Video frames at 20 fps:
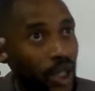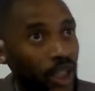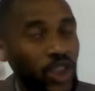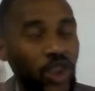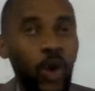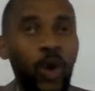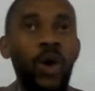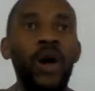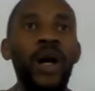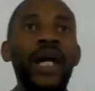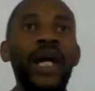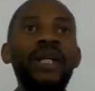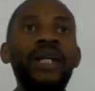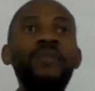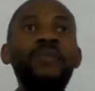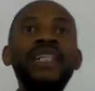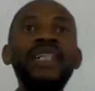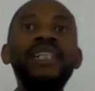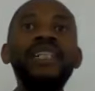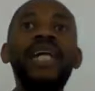So it
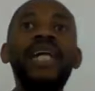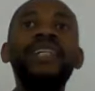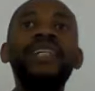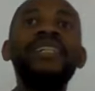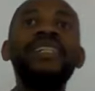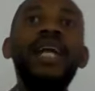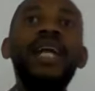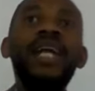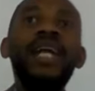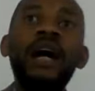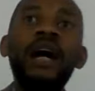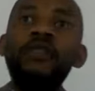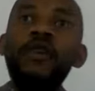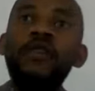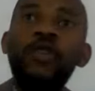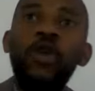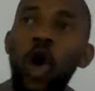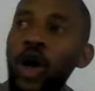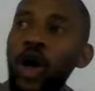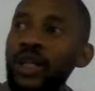means that the love
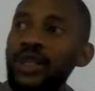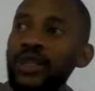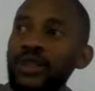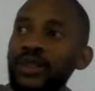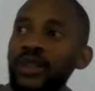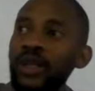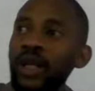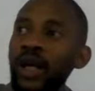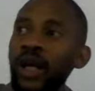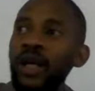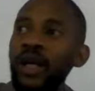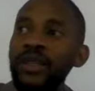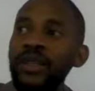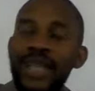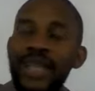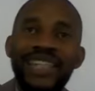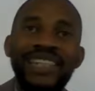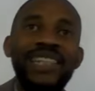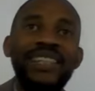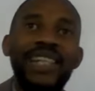of God
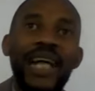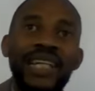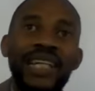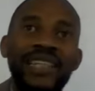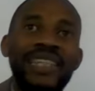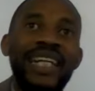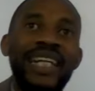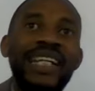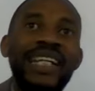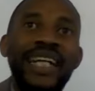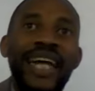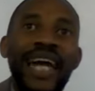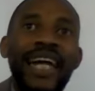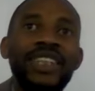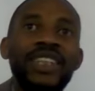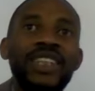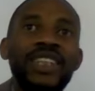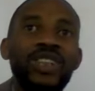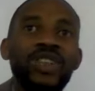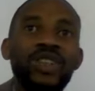doesn't just
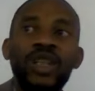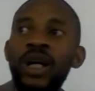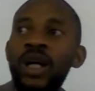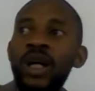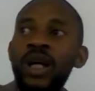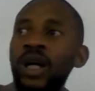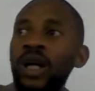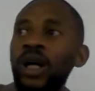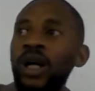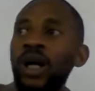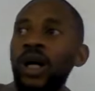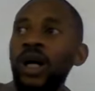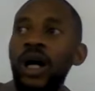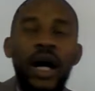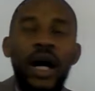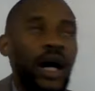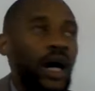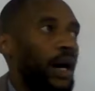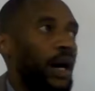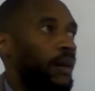engage
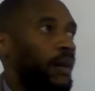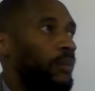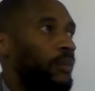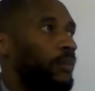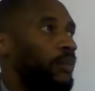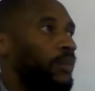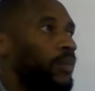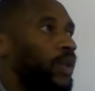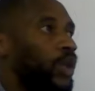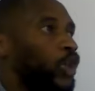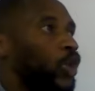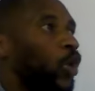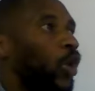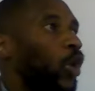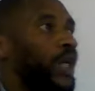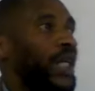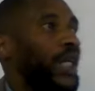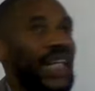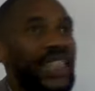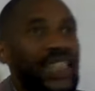um, you
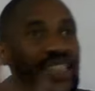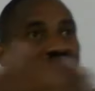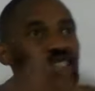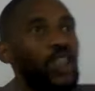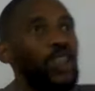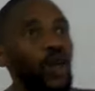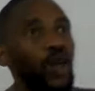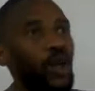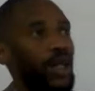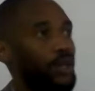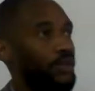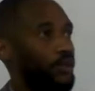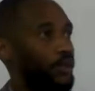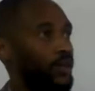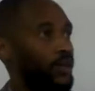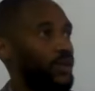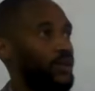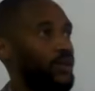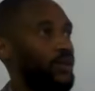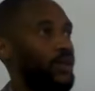on an external level,
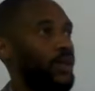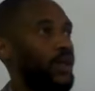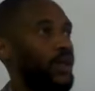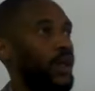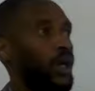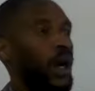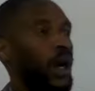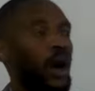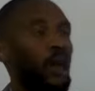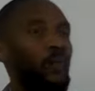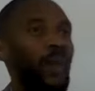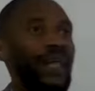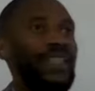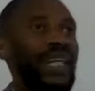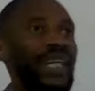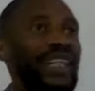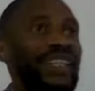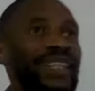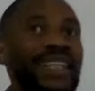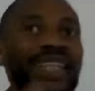but
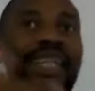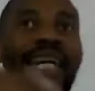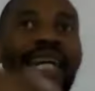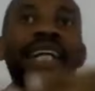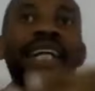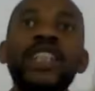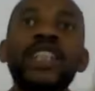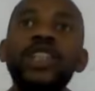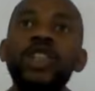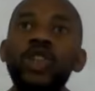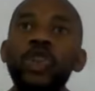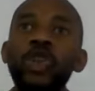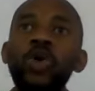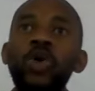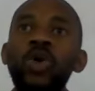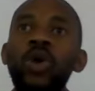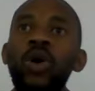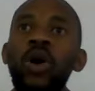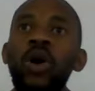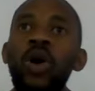it engages
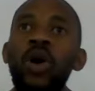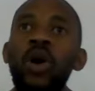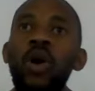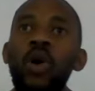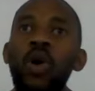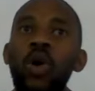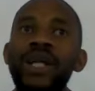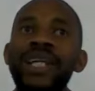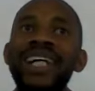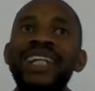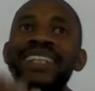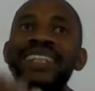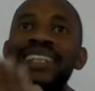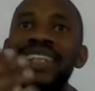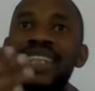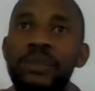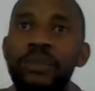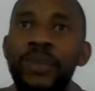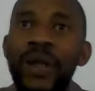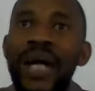you on a
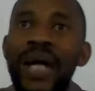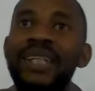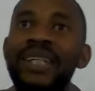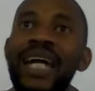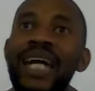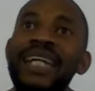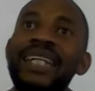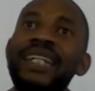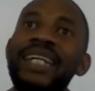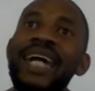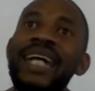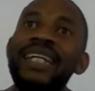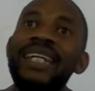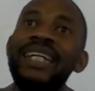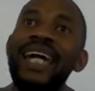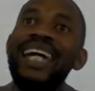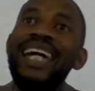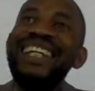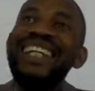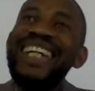deep and, and, and,
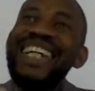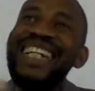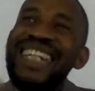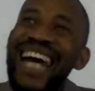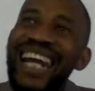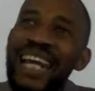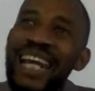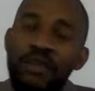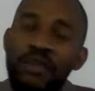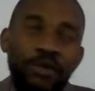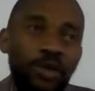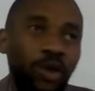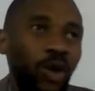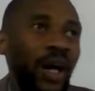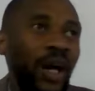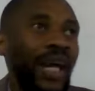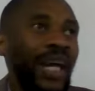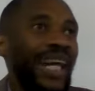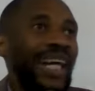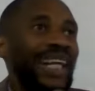and inner level.
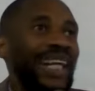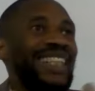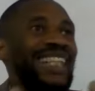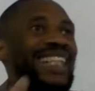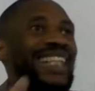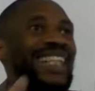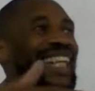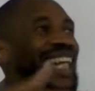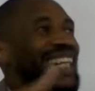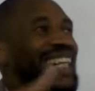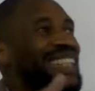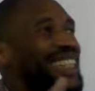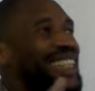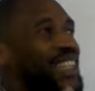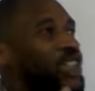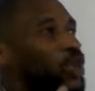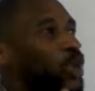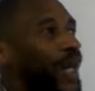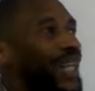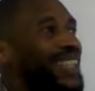It
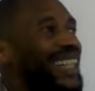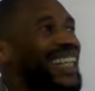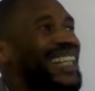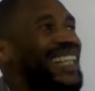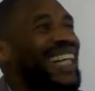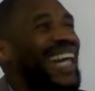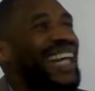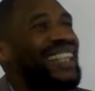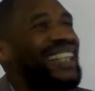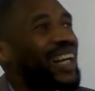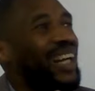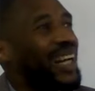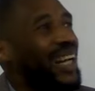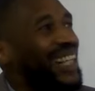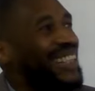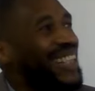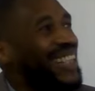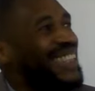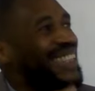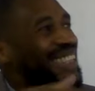engages you at a, at, a,
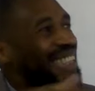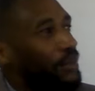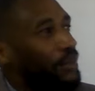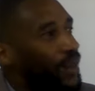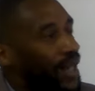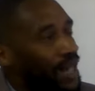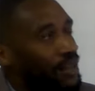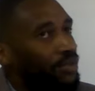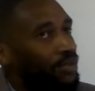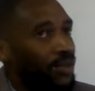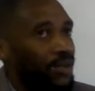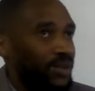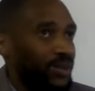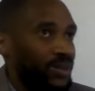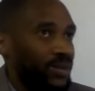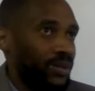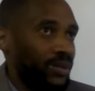at a deep level.